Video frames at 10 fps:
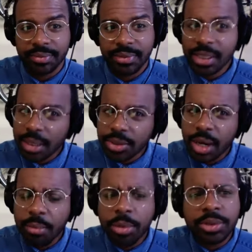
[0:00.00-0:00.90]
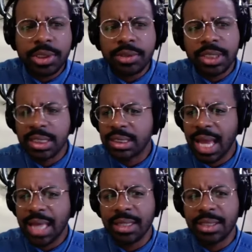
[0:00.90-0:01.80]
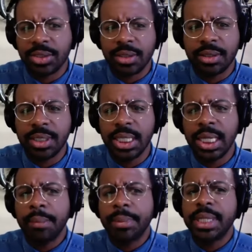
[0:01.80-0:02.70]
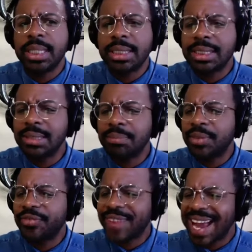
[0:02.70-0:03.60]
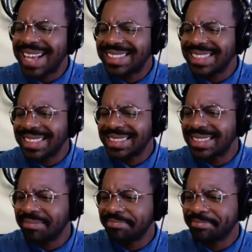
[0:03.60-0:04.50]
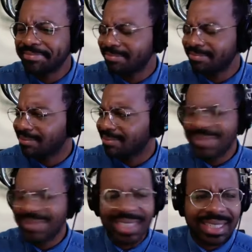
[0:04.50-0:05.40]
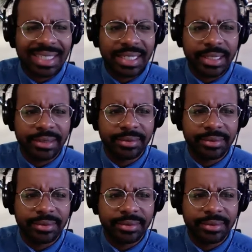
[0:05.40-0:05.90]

And also our motor skills get slightly slower, but that doesn't but fast isn't the key.